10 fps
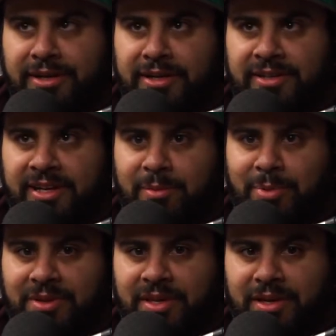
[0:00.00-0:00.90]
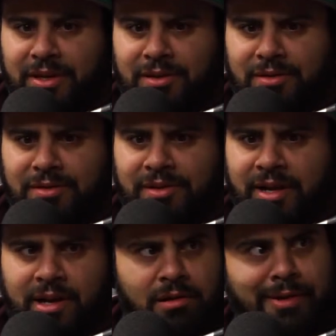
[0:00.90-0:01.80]
I signed an NDA, but they
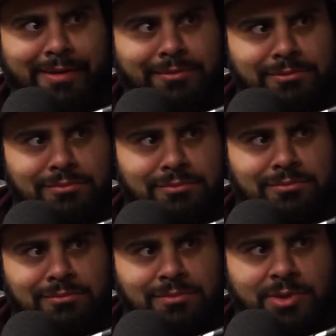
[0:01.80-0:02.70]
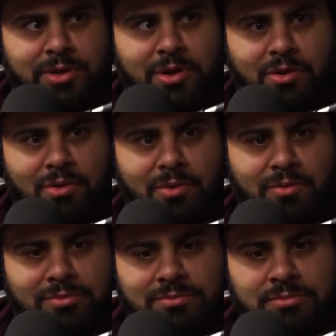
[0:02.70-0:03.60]
didn't air it.
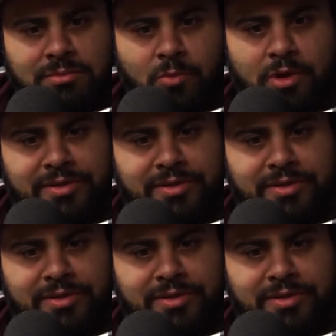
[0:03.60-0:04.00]
So